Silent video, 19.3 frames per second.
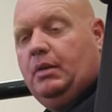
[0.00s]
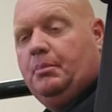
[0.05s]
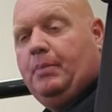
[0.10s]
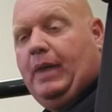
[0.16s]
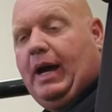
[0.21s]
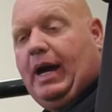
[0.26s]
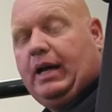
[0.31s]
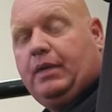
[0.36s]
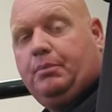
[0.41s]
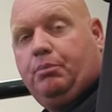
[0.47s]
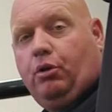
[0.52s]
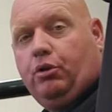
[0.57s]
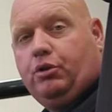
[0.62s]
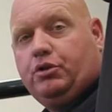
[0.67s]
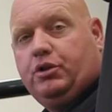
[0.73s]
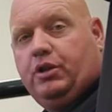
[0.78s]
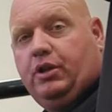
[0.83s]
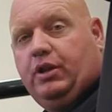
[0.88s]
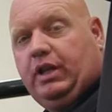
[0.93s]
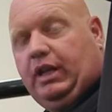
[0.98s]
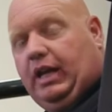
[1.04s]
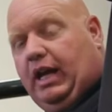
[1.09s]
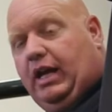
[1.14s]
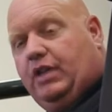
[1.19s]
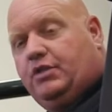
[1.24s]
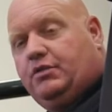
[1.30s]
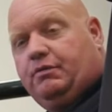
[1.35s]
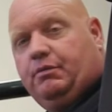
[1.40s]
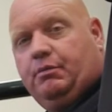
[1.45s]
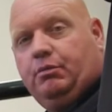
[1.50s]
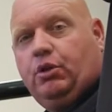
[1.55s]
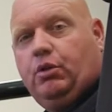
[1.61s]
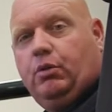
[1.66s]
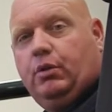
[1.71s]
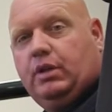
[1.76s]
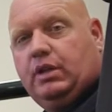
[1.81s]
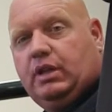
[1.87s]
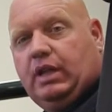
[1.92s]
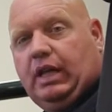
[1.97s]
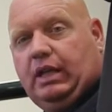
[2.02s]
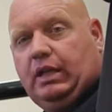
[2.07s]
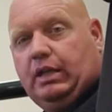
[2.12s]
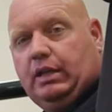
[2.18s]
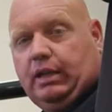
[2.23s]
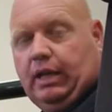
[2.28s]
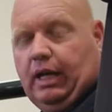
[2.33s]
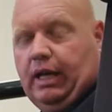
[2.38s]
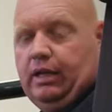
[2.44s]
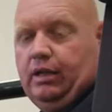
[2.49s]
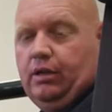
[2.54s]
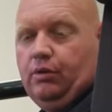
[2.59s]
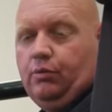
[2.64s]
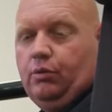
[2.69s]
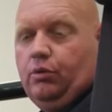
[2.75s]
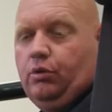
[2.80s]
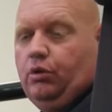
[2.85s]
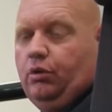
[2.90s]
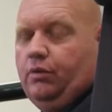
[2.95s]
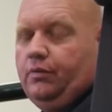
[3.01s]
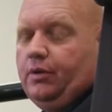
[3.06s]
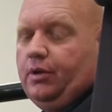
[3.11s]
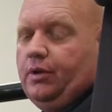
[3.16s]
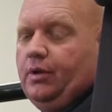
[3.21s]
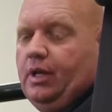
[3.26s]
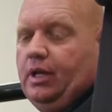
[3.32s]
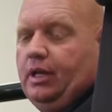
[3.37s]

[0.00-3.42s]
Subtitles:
back portion of the cage from going side to side in a rollover.